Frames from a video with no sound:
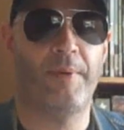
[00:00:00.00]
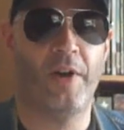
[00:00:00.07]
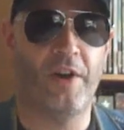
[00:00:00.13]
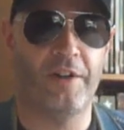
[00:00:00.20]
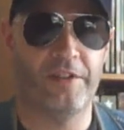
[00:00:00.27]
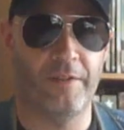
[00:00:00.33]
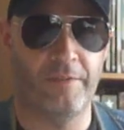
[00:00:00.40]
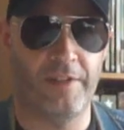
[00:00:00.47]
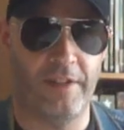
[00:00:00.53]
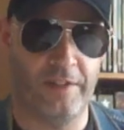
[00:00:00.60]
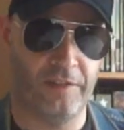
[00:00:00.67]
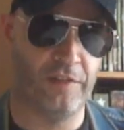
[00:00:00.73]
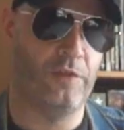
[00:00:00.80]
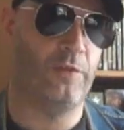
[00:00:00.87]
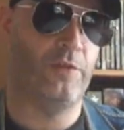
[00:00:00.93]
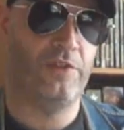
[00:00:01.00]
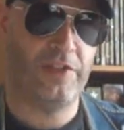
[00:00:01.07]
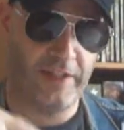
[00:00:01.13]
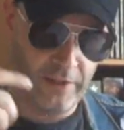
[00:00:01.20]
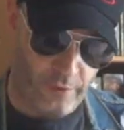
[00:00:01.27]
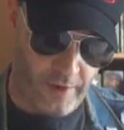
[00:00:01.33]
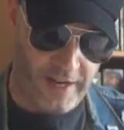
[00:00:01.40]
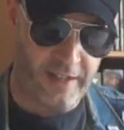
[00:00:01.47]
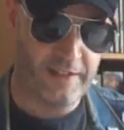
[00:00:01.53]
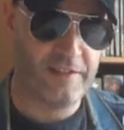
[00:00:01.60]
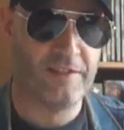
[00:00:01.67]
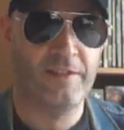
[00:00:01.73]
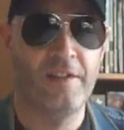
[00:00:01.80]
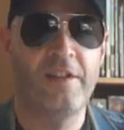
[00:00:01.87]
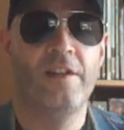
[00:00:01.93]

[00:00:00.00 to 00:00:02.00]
part of this, to generate